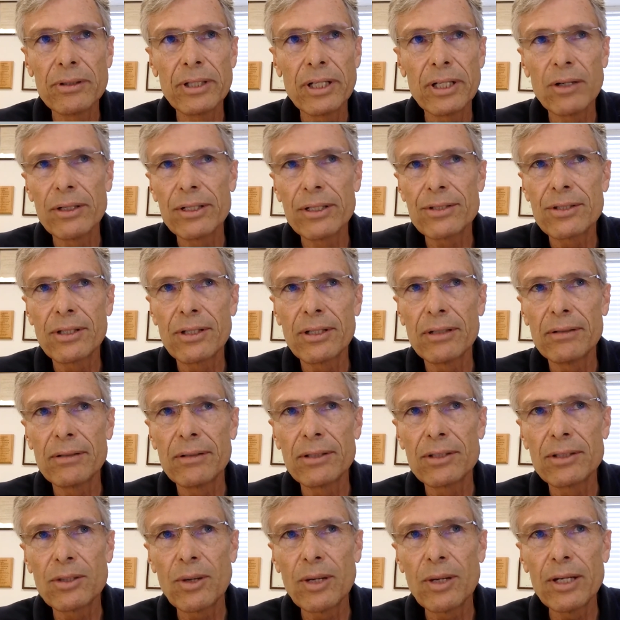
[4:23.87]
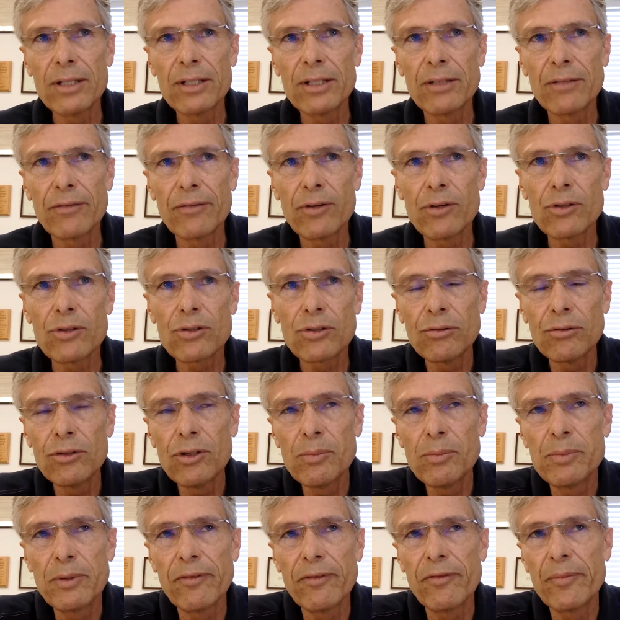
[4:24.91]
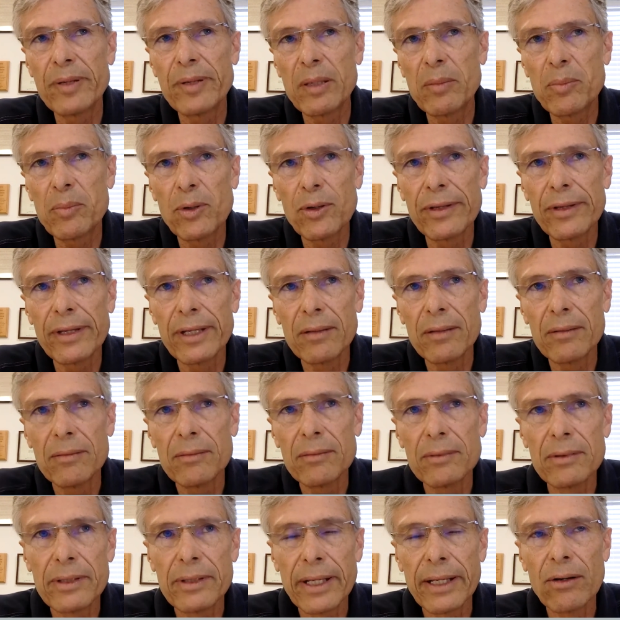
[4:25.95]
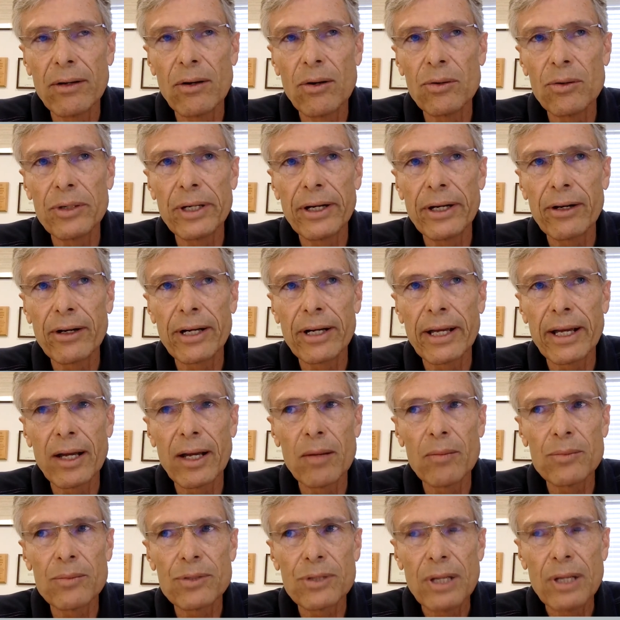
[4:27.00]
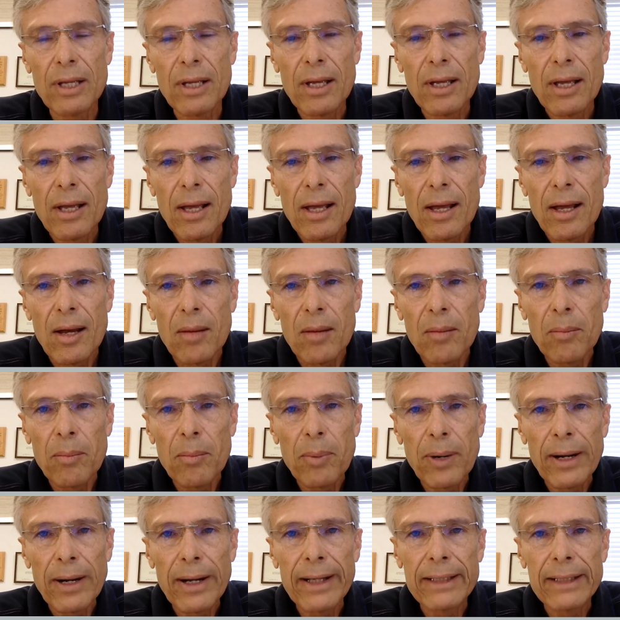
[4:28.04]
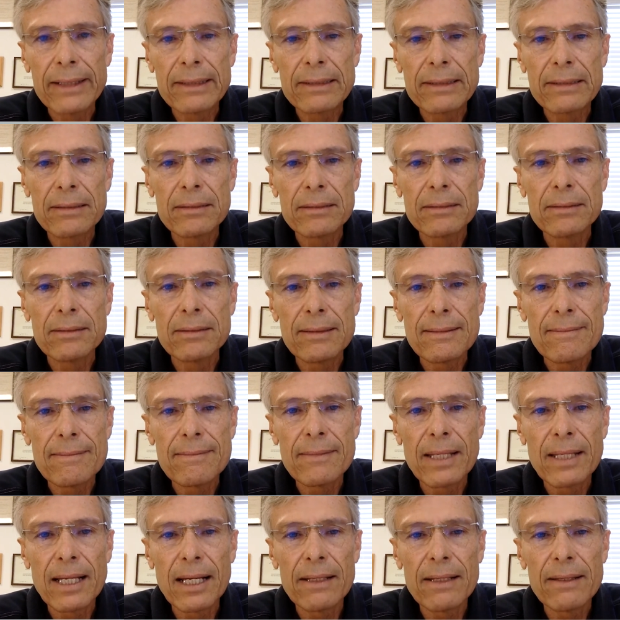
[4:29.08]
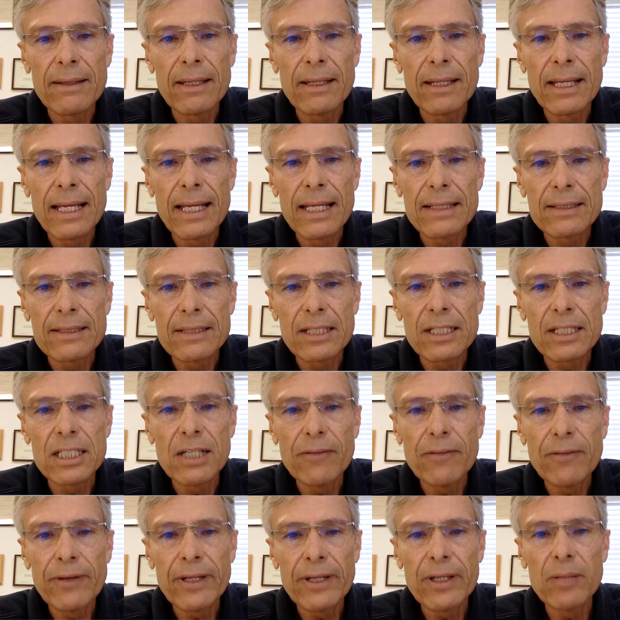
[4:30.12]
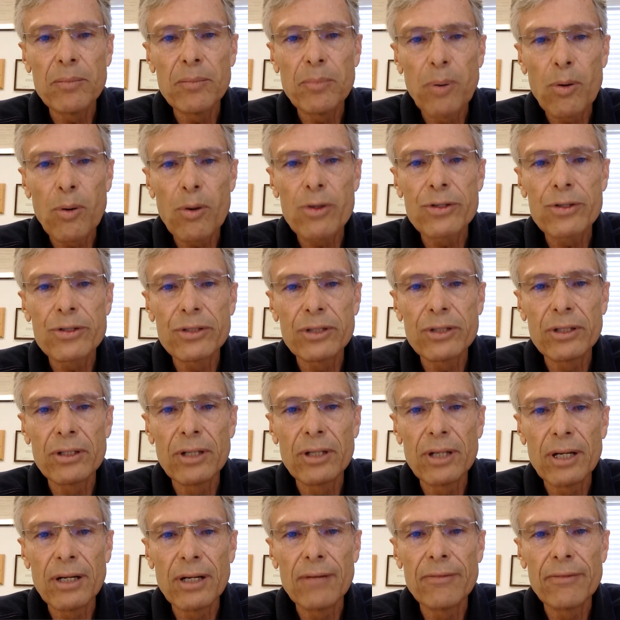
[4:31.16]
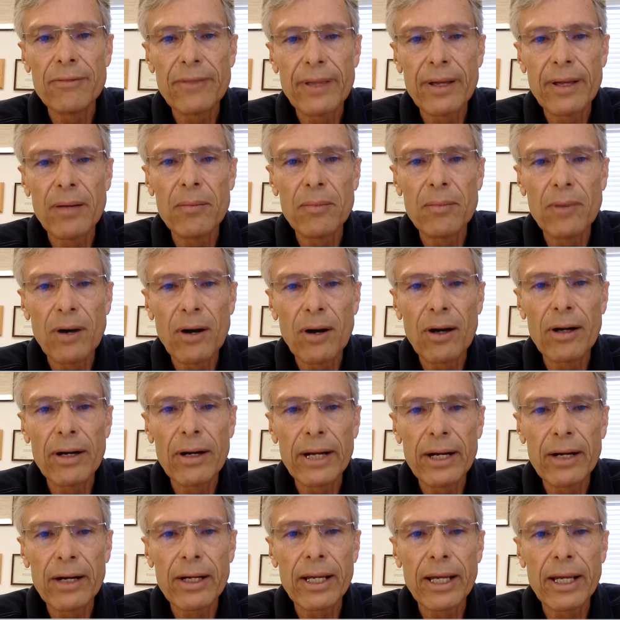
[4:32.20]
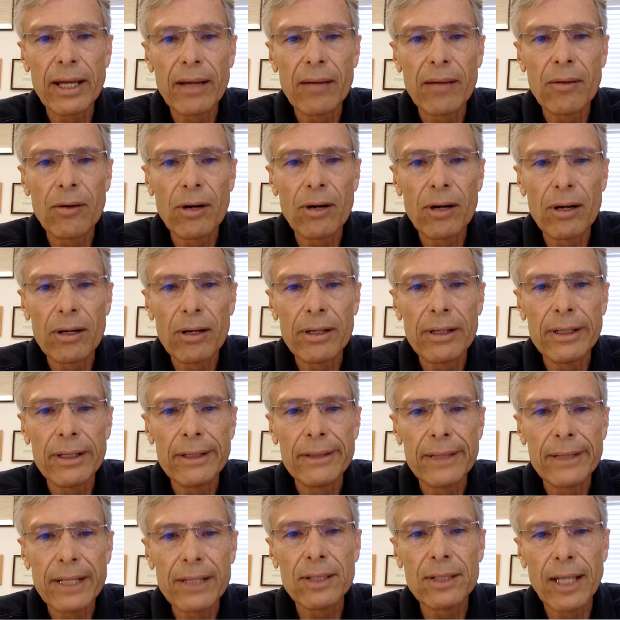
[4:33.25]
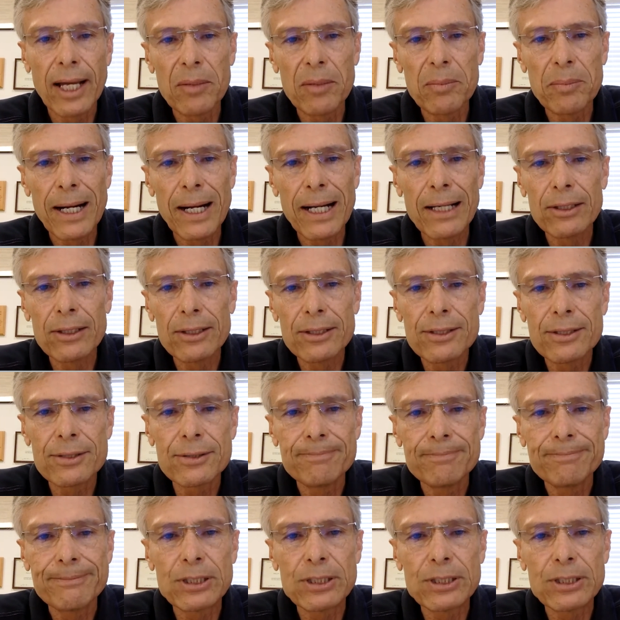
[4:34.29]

It's quite a diverse group of people that own AirCams, but a significant portion of them are airline pilots.